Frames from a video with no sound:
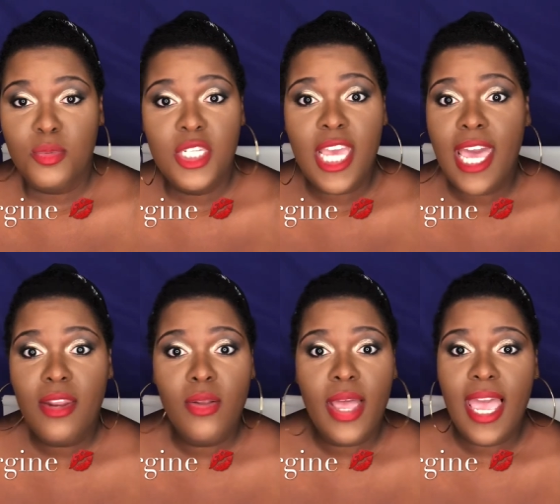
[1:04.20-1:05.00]

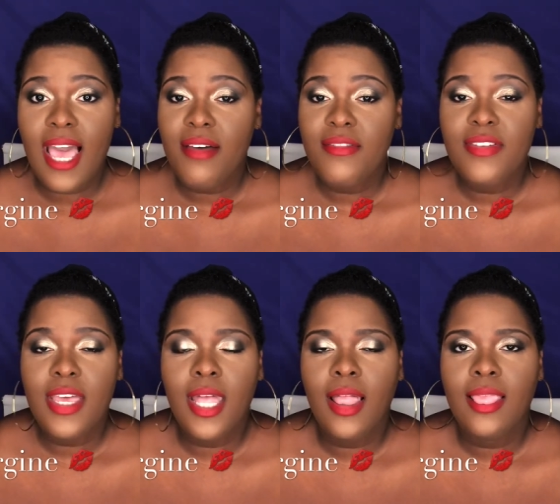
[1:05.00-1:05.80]
channel. I have
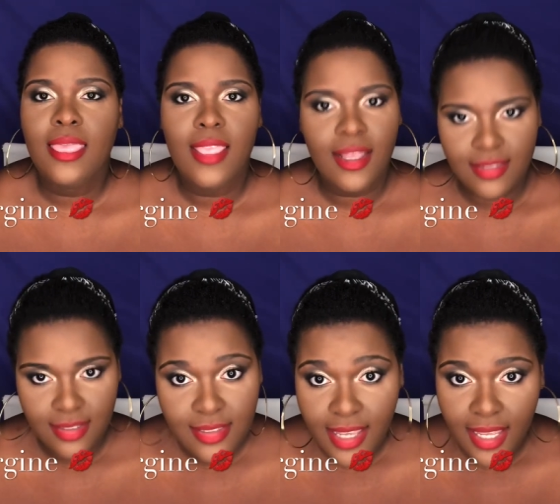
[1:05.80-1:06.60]
not
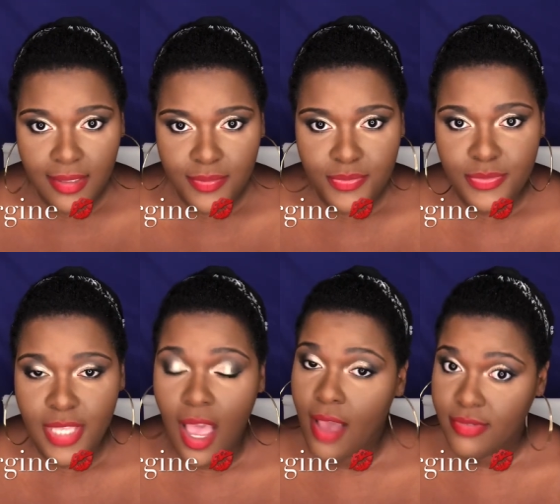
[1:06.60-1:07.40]
done that,
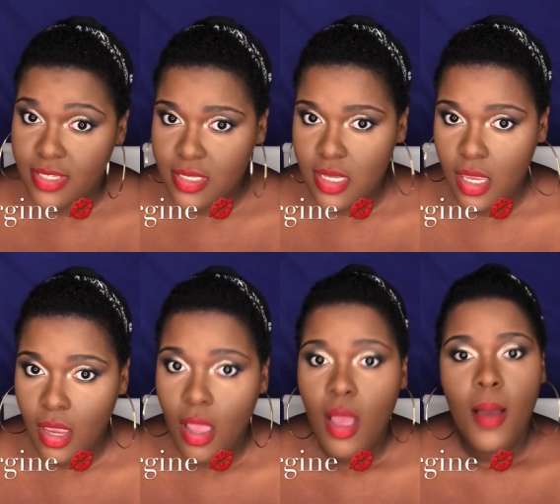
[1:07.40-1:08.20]
obviously.
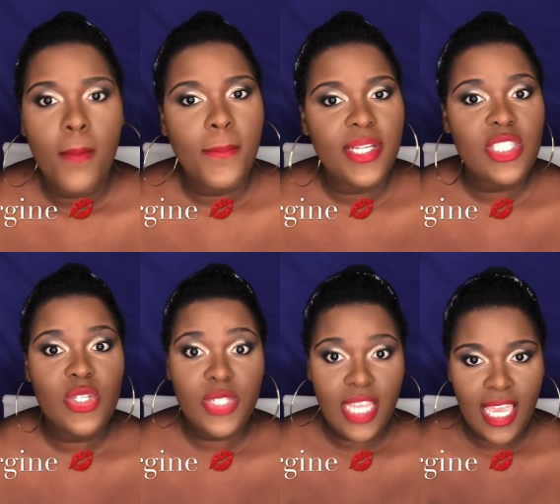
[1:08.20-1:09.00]
But
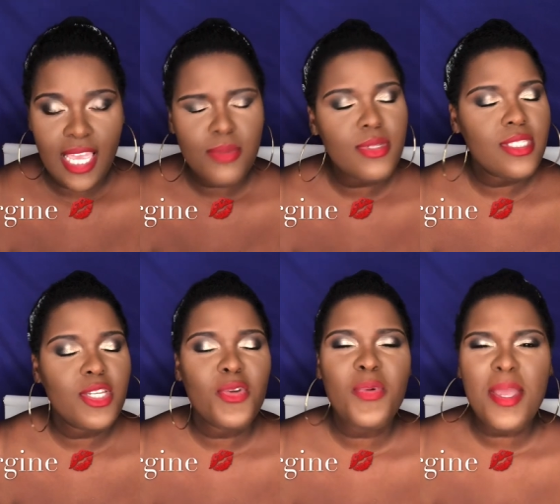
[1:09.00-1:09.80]
today it was
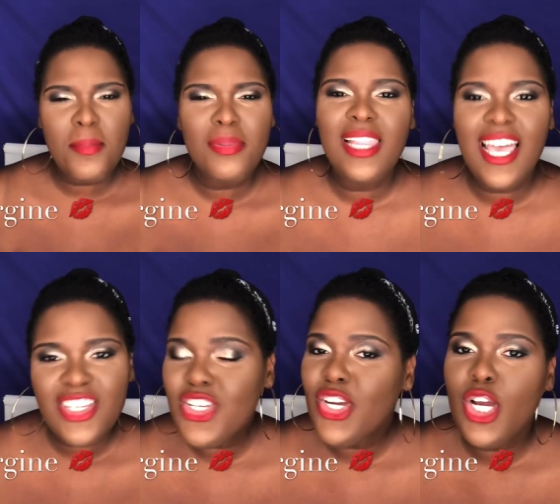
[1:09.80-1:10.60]
great
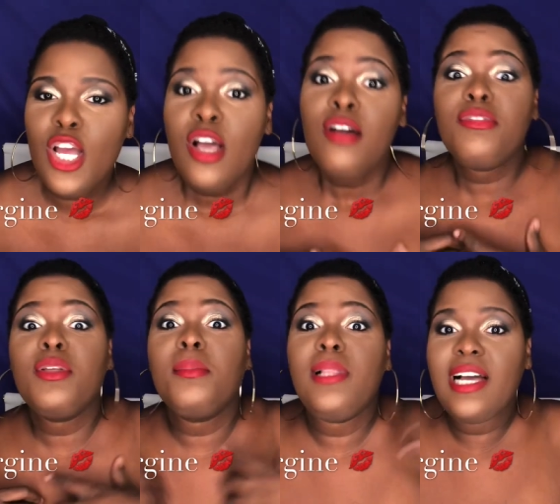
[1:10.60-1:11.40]
pleasure for the
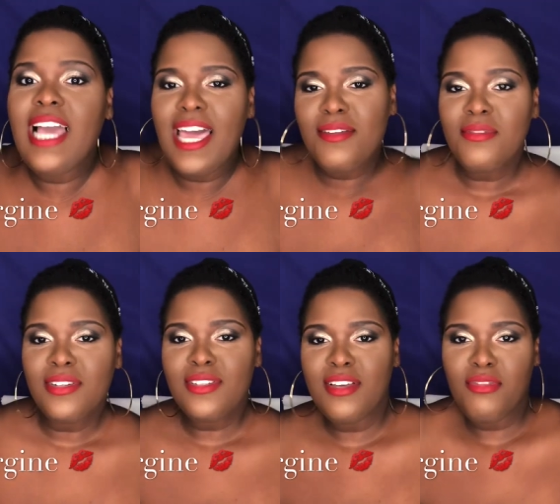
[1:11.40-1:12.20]
blog
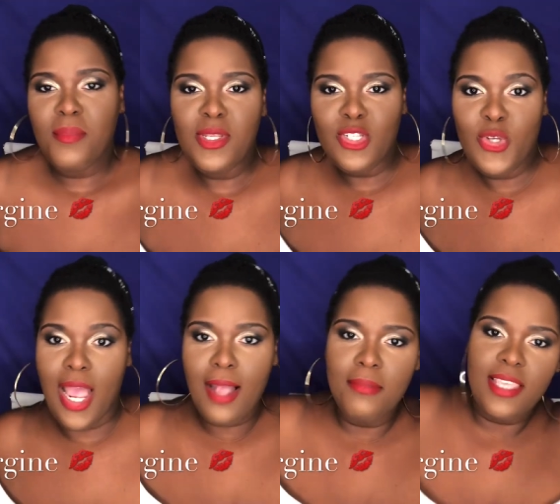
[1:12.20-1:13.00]
anniversary for me to
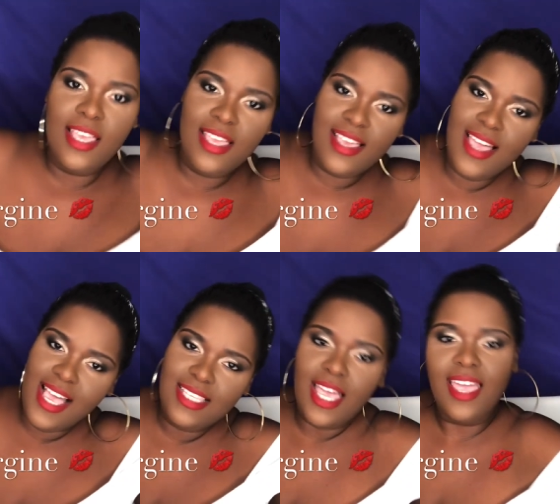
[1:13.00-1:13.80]
drop
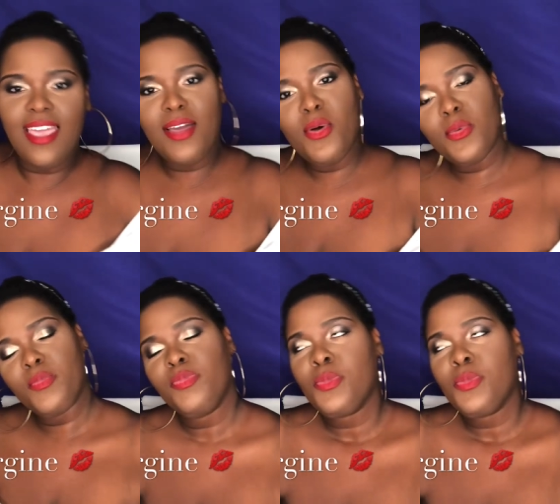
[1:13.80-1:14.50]
this. And